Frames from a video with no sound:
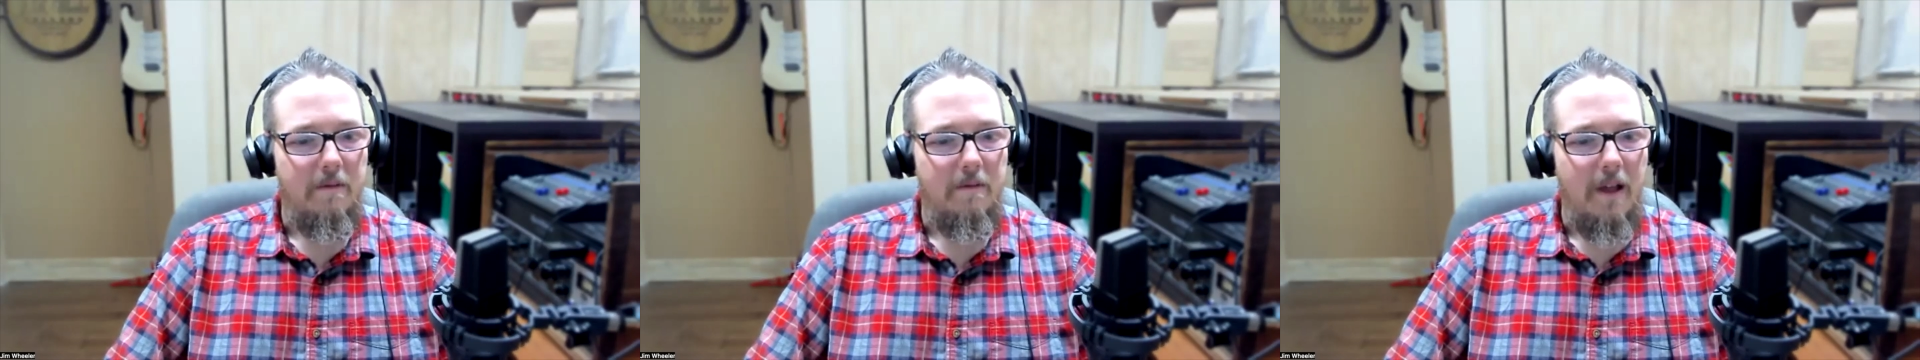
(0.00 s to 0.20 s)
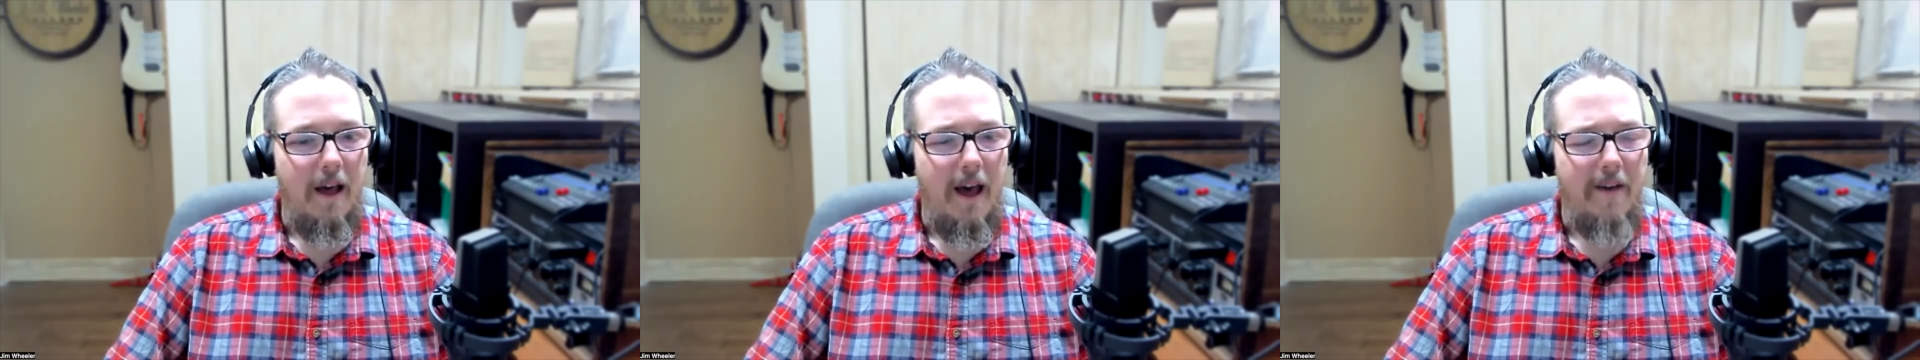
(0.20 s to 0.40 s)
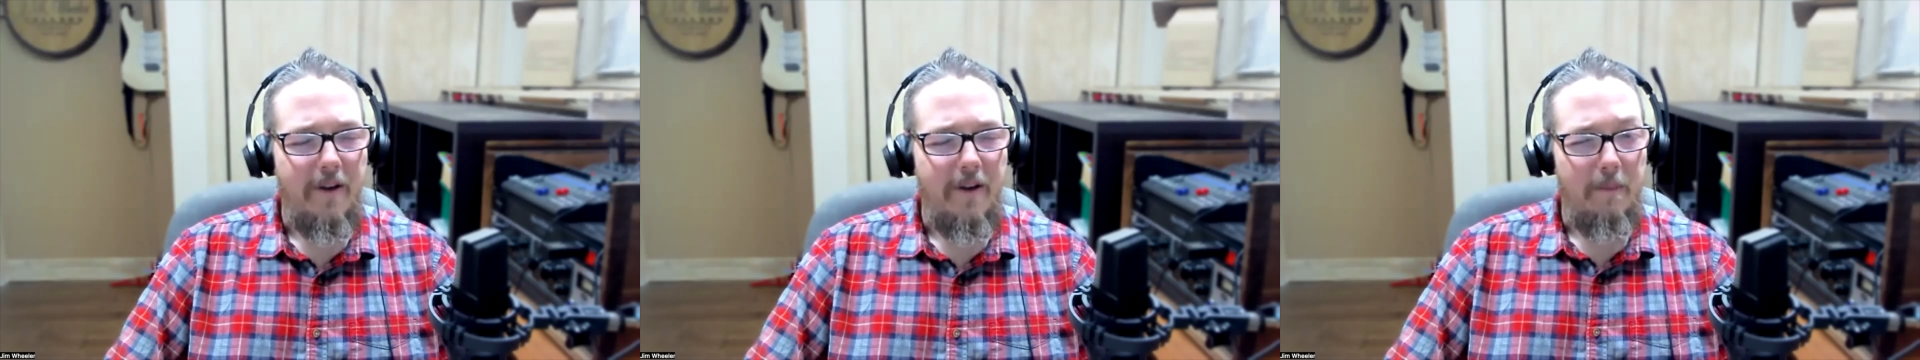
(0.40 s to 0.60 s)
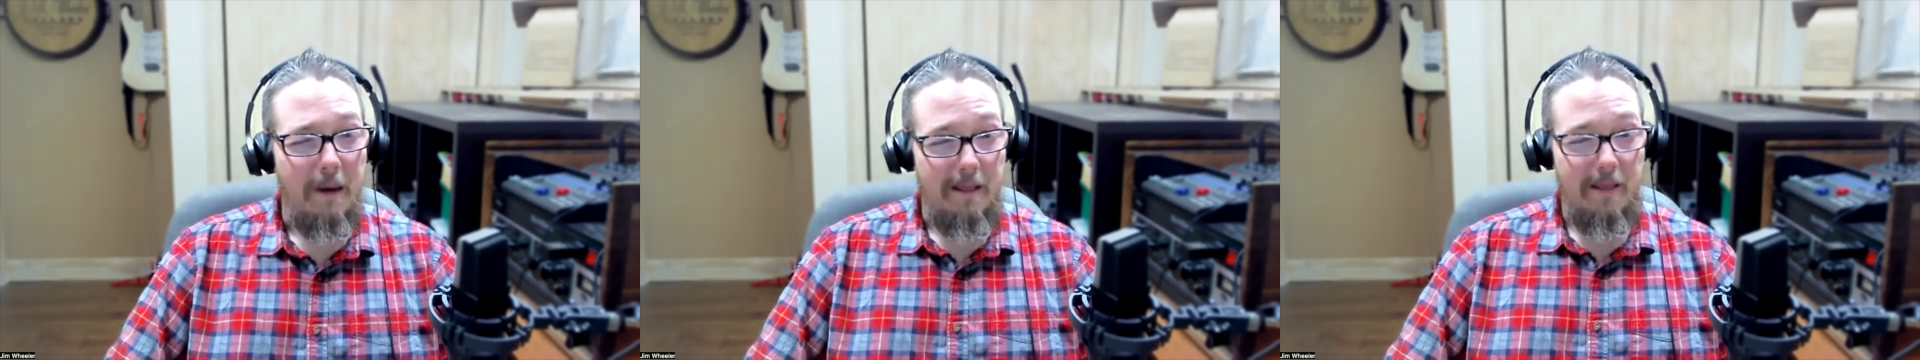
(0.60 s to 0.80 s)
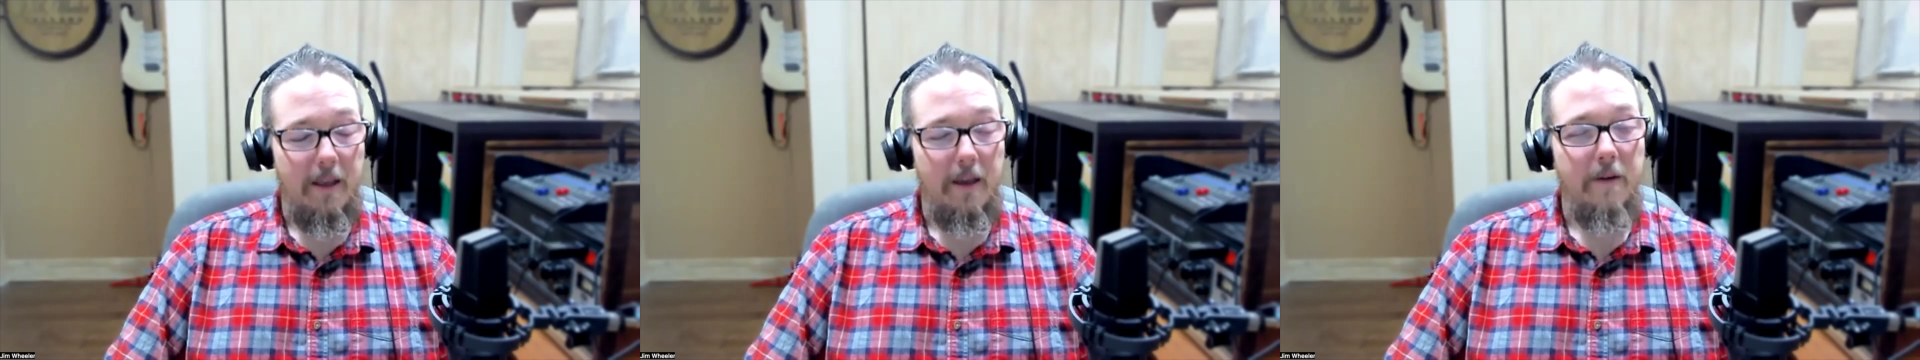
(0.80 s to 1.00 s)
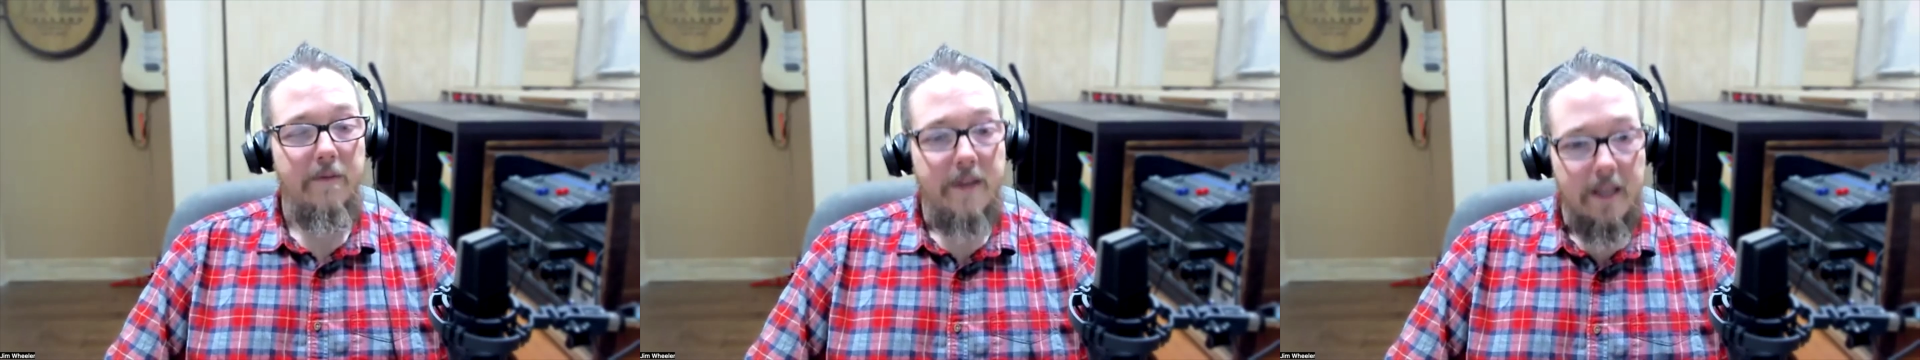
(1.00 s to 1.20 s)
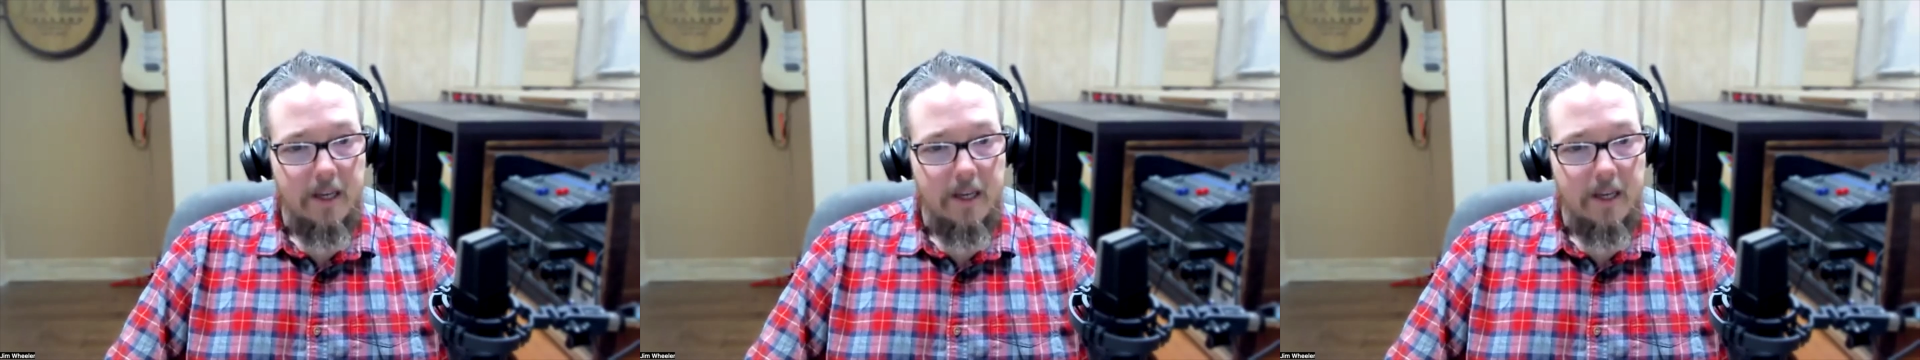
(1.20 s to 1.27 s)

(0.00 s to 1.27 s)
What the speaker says: having my lived